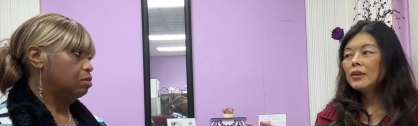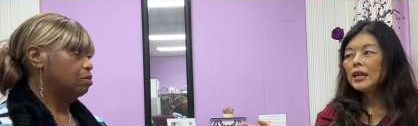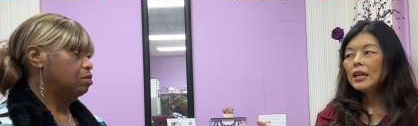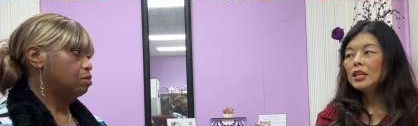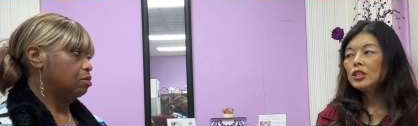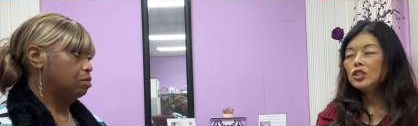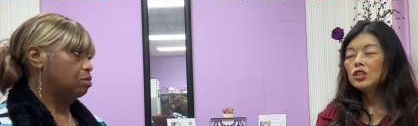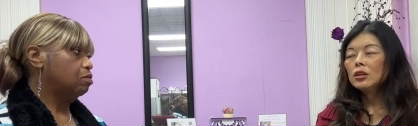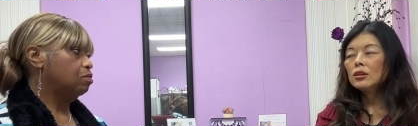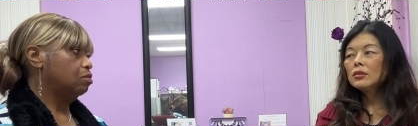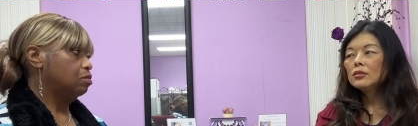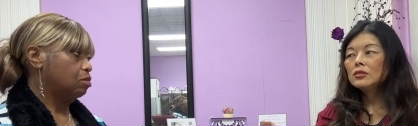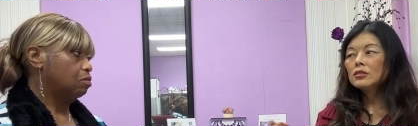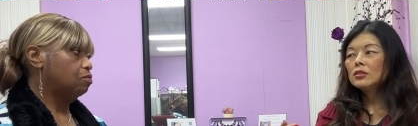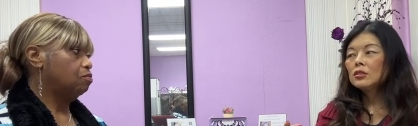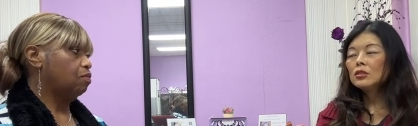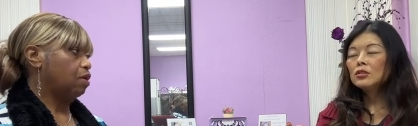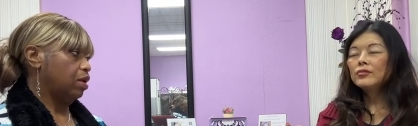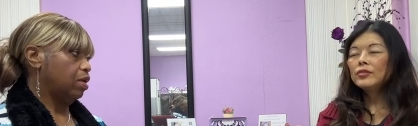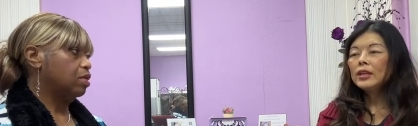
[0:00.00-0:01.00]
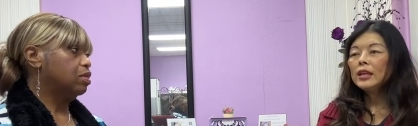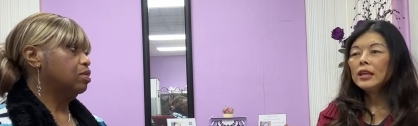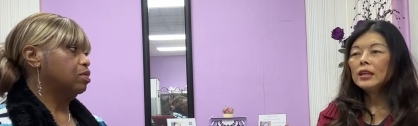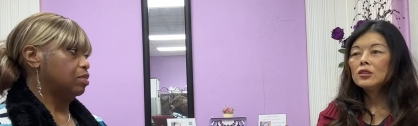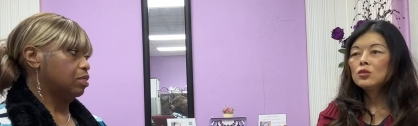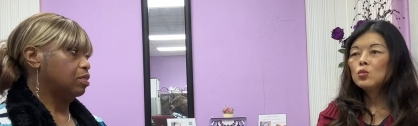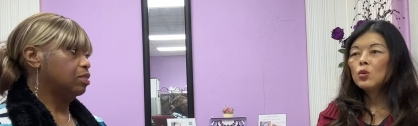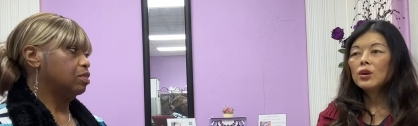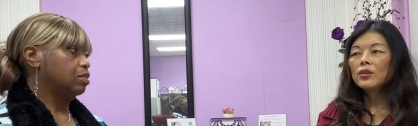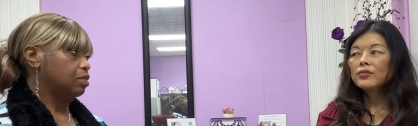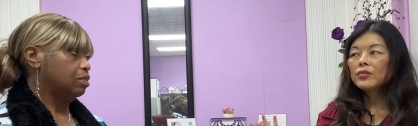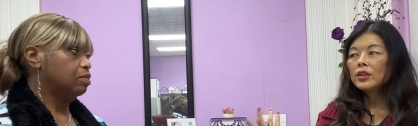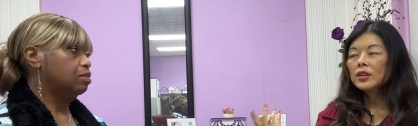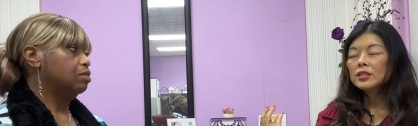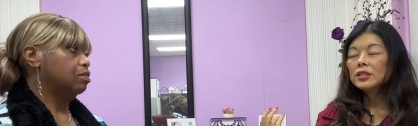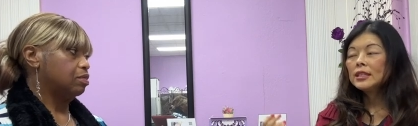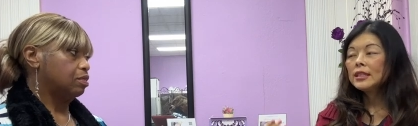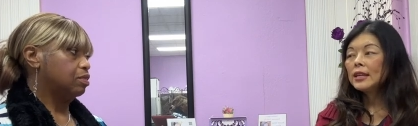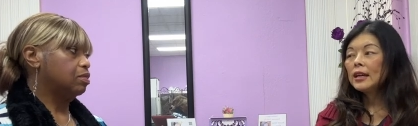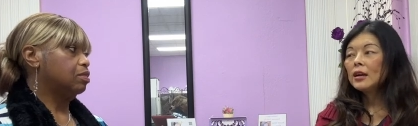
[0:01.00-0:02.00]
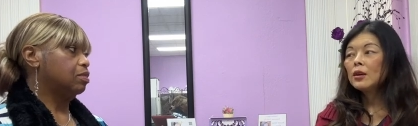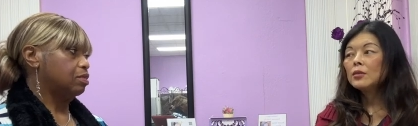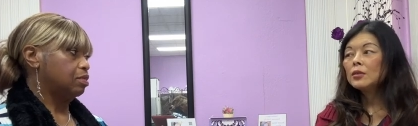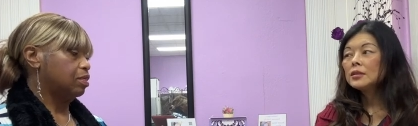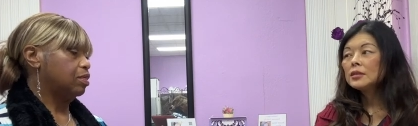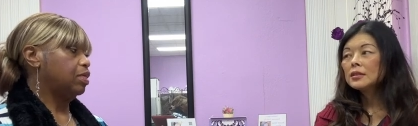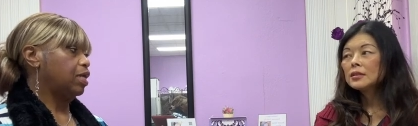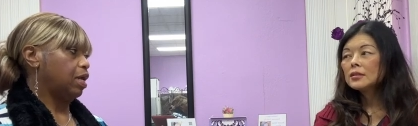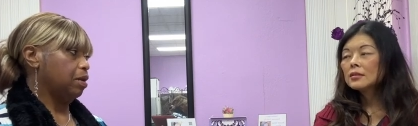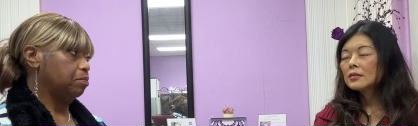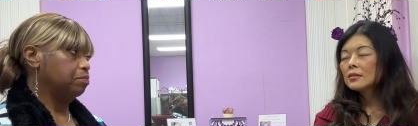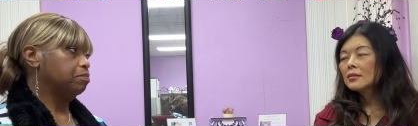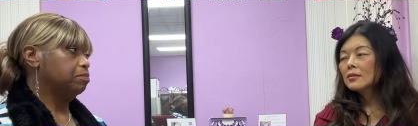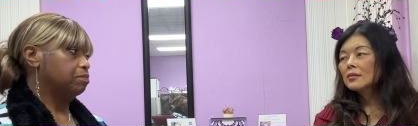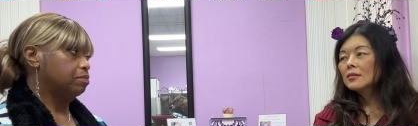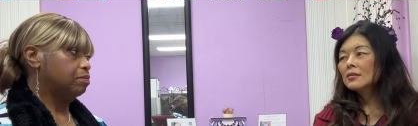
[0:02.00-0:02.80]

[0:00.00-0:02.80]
Speaker 1: Asia to right. over here, 12, 13 hours. Yeah.